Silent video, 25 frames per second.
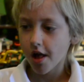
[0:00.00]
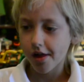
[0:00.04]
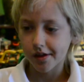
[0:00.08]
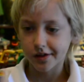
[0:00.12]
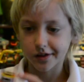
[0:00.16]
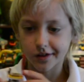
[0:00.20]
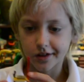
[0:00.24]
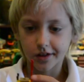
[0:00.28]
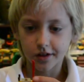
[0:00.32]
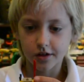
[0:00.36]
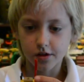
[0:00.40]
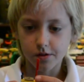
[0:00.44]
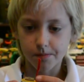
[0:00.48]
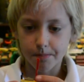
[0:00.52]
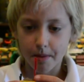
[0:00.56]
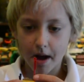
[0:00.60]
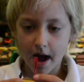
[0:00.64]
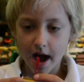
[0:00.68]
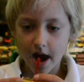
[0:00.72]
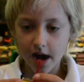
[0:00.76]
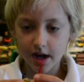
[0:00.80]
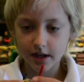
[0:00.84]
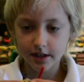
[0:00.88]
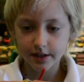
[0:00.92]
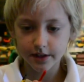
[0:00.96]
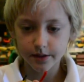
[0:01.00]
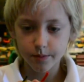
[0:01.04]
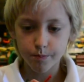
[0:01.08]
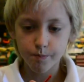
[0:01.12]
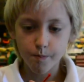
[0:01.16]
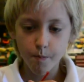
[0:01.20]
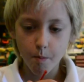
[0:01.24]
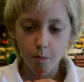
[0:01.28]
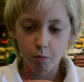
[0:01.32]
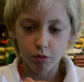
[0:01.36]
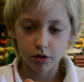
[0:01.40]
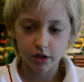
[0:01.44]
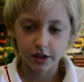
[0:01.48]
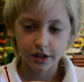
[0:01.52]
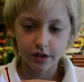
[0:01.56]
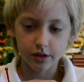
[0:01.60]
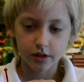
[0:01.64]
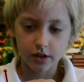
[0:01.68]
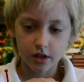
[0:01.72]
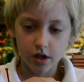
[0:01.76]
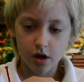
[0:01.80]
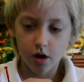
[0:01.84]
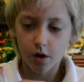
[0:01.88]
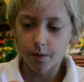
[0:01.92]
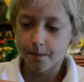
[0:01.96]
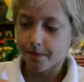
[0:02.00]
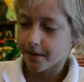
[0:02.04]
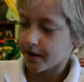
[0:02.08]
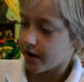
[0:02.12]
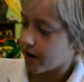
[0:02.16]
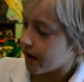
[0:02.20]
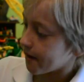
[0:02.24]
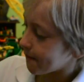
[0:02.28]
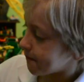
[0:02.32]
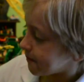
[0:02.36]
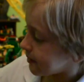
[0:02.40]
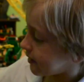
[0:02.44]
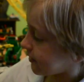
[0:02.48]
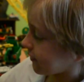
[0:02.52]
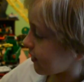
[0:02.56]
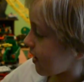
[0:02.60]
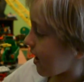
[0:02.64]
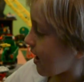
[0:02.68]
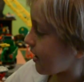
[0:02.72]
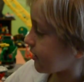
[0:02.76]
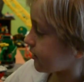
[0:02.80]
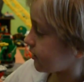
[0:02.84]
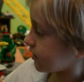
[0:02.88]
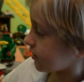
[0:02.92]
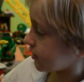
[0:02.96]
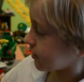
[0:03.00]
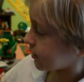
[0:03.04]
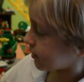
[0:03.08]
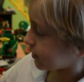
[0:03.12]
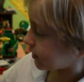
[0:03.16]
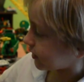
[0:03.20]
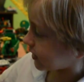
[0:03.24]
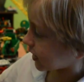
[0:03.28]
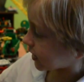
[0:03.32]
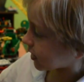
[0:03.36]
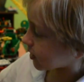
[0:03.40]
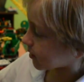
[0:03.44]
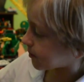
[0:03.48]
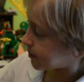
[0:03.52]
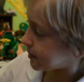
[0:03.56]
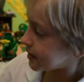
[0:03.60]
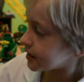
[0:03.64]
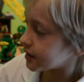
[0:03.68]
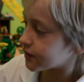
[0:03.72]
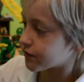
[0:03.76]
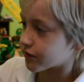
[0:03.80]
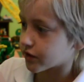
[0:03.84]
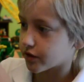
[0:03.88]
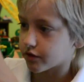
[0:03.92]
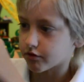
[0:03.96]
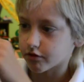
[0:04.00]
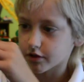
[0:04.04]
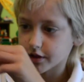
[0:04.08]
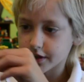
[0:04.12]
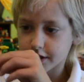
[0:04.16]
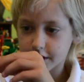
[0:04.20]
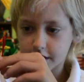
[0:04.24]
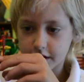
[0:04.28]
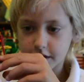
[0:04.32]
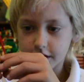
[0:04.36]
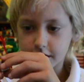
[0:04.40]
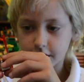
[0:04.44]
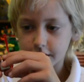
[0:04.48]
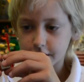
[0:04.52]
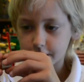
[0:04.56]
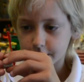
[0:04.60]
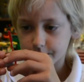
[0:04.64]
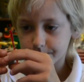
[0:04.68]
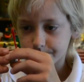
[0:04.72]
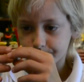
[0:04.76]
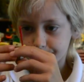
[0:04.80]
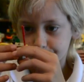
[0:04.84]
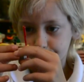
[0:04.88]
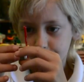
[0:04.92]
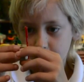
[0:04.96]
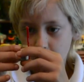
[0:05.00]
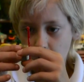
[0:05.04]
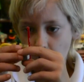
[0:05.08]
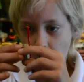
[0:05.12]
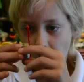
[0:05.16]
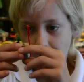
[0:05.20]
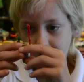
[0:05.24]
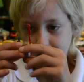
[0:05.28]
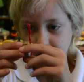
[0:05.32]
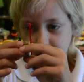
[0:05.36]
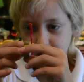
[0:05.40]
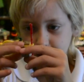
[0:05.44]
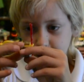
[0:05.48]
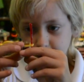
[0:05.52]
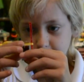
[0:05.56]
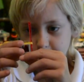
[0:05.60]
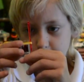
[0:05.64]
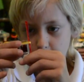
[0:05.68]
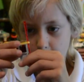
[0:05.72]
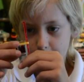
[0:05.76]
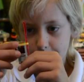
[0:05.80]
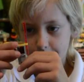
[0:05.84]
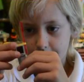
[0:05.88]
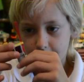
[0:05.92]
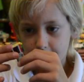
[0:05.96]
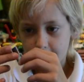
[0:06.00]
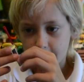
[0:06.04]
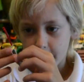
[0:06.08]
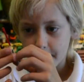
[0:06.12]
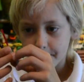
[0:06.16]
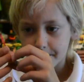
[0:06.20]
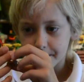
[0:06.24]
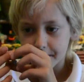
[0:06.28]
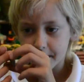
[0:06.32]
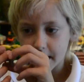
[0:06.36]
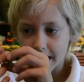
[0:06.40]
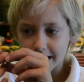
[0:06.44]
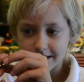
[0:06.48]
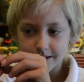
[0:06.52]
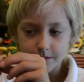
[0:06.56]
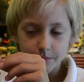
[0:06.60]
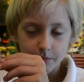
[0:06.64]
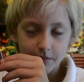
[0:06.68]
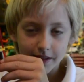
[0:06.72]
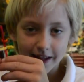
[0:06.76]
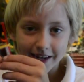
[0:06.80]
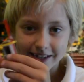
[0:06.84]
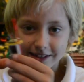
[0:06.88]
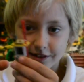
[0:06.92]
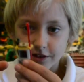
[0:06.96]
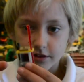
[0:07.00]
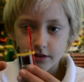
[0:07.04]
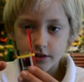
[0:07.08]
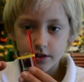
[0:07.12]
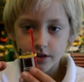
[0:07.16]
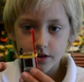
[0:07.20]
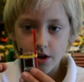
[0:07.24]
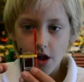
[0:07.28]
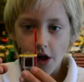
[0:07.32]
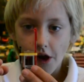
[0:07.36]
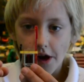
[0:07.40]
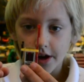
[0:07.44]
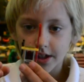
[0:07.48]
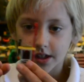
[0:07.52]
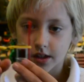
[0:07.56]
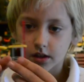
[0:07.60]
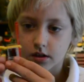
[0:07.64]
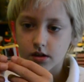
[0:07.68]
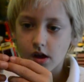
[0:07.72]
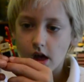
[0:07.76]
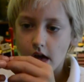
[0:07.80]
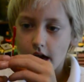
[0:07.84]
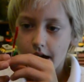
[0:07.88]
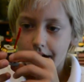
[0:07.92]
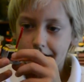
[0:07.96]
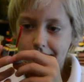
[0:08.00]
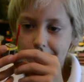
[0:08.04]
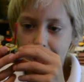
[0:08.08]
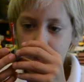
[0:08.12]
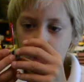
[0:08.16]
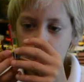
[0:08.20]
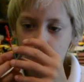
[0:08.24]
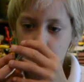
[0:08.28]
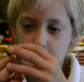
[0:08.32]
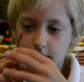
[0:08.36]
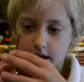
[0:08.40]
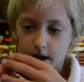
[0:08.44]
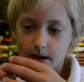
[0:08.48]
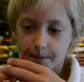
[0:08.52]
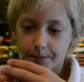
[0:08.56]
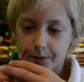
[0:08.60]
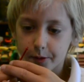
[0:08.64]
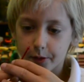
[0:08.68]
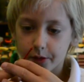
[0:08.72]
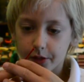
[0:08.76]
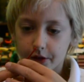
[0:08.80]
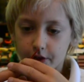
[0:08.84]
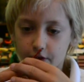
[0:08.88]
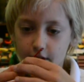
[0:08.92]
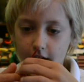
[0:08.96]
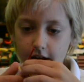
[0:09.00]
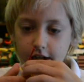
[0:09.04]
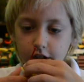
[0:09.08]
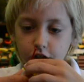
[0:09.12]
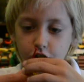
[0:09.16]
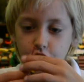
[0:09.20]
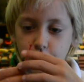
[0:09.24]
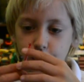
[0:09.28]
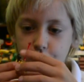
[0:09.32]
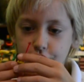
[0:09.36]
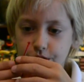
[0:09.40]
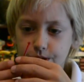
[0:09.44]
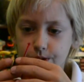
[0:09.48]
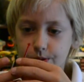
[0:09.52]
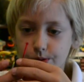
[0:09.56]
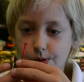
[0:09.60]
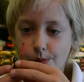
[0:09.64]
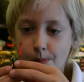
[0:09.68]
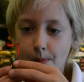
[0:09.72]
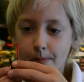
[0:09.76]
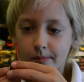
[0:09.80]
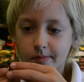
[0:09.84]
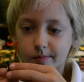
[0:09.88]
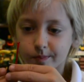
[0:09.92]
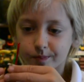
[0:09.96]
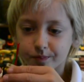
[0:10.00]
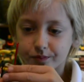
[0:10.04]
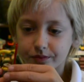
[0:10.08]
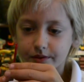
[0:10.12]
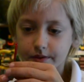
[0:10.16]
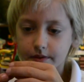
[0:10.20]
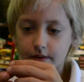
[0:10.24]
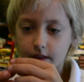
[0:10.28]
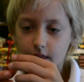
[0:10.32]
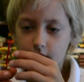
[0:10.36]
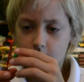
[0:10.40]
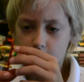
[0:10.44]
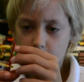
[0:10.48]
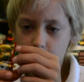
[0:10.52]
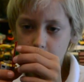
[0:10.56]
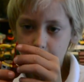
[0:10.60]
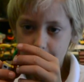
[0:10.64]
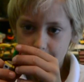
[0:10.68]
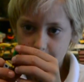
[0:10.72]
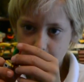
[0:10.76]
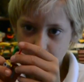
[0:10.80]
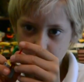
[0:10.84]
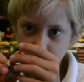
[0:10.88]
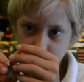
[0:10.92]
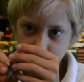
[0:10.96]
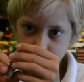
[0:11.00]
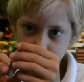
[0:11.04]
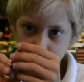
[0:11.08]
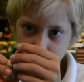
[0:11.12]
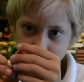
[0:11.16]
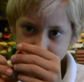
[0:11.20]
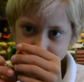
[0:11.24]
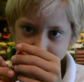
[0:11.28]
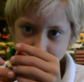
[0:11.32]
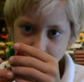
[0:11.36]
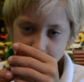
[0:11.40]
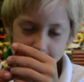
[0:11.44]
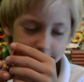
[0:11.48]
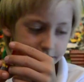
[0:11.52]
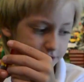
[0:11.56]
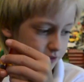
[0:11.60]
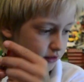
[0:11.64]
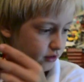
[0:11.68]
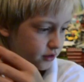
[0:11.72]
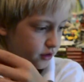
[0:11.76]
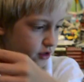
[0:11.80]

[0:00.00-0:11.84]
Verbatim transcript: little box where you can open up and it has a sticker piece for the resistance. You open it up, you got some lasers, and it comes with the wrench too. And a laser,